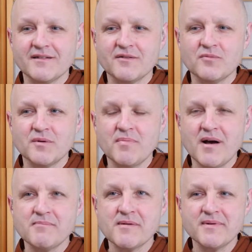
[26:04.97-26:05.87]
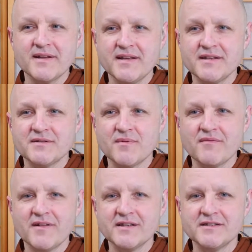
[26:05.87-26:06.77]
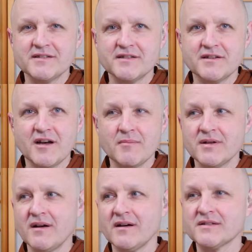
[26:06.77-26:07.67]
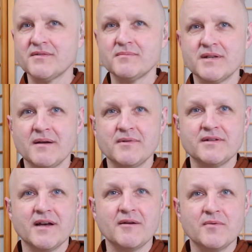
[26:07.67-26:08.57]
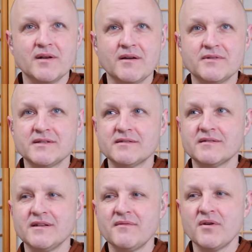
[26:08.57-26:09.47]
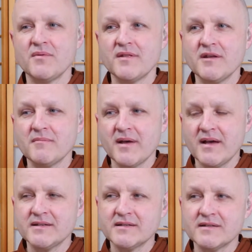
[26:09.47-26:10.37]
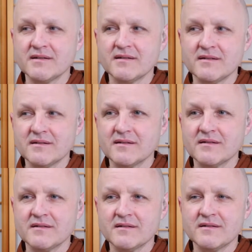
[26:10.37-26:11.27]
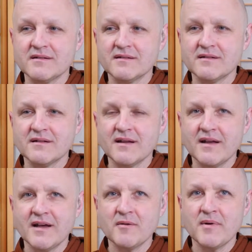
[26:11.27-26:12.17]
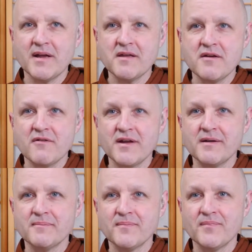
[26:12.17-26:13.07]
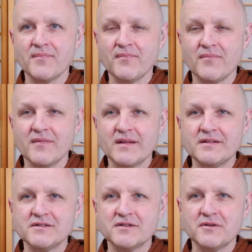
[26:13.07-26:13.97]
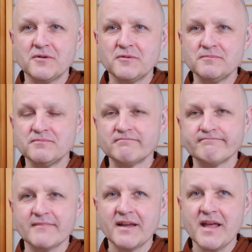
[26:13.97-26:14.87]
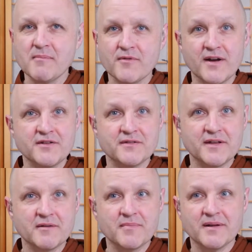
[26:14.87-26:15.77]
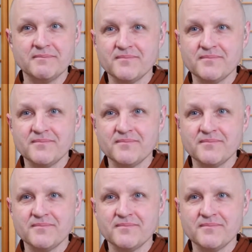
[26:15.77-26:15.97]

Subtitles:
would pop up in his reflections and Dhamma talks from time to time when I was living with him at Abhayagiri. So I can't provide you a link, but